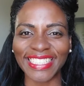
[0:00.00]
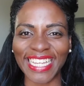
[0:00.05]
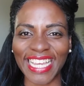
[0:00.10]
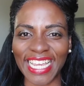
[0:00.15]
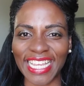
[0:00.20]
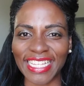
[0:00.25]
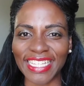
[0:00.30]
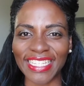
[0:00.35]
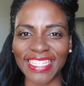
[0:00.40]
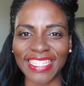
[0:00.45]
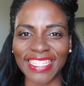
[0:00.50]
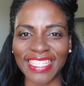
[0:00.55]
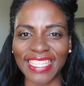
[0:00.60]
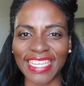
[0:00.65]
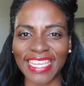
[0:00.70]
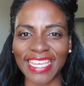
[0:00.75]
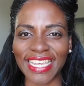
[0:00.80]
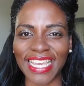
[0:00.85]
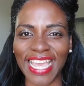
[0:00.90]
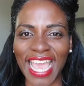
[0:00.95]
is
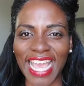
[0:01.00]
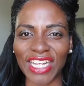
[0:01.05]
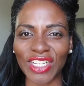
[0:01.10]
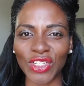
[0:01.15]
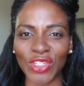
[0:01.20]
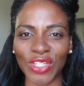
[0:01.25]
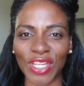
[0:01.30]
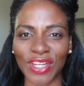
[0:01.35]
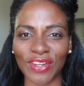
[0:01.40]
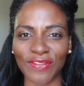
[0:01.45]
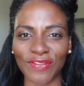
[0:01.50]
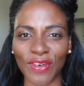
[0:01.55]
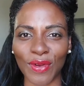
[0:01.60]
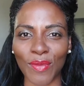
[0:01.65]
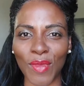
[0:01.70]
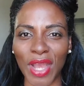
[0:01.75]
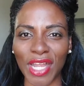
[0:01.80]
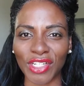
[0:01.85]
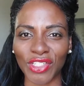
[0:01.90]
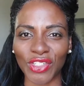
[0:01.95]
the engine
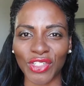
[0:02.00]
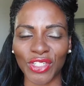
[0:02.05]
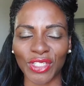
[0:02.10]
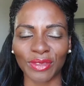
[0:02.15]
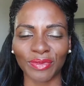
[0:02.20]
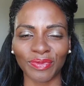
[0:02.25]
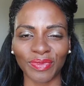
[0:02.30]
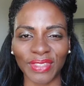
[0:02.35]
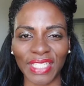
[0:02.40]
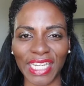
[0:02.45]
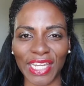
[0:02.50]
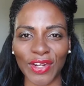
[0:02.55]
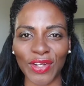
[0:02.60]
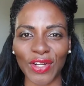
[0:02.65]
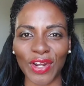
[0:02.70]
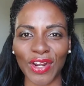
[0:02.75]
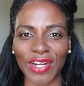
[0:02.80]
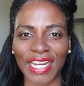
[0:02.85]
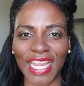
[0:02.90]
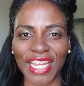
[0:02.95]
for much here
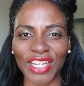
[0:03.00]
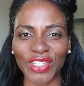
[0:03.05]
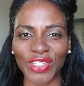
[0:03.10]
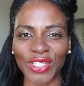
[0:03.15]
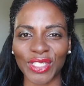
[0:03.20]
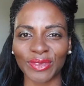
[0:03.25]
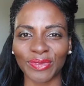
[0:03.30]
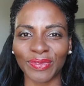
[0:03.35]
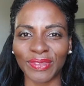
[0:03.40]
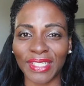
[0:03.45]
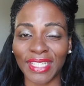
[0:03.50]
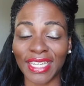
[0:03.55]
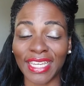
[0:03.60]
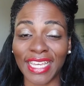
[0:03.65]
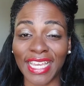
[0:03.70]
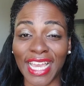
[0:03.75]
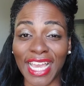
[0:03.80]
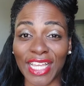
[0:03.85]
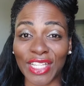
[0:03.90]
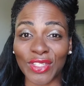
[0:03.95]
in our nation.
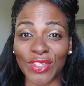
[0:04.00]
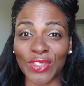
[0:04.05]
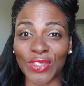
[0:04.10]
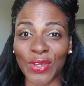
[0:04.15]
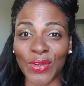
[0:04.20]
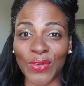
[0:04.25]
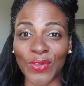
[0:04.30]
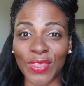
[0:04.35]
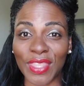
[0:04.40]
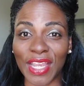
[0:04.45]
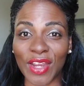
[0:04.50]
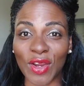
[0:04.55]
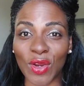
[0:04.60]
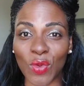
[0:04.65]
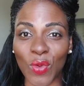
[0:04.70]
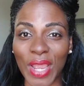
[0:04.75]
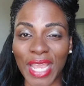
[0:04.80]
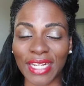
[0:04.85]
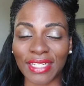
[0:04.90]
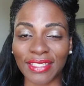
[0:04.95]
And so there
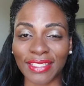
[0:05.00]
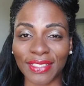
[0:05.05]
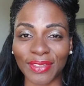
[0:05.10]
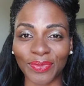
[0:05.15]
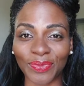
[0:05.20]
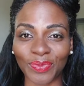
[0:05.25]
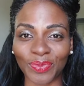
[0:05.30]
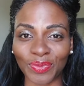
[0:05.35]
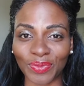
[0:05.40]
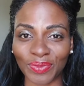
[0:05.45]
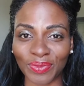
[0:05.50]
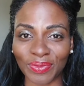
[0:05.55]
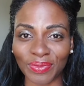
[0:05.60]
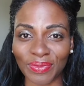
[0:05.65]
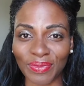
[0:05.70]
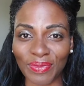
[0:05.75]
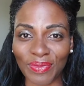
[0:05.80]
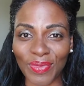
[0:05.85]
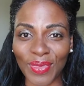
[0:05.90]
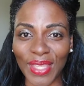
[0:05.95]
it went.
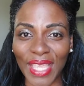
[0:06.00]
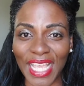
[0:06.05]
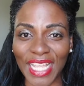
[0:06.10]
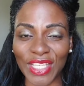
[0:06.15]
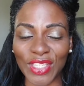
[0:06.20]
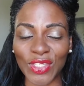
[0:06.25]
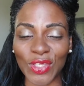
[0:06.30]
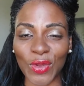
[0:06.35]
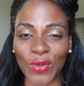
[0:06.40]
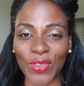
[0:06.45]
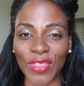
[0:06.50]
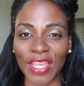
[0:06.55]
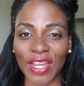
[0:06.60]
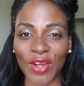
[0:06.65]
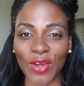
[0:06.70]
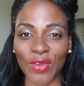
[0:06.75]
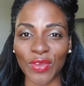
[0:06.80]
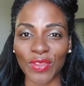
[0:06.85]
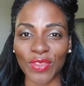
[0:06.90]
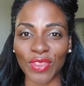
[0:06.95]
And so
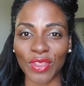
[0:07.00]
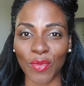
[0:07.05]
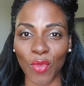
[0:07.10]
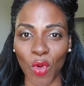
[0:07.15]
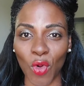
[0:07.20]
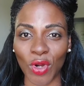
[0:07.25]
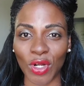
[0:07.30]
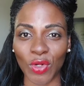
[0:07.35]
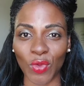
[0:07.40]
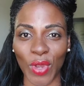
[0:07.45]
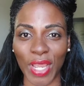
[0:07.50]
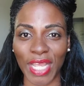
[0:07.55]
there the board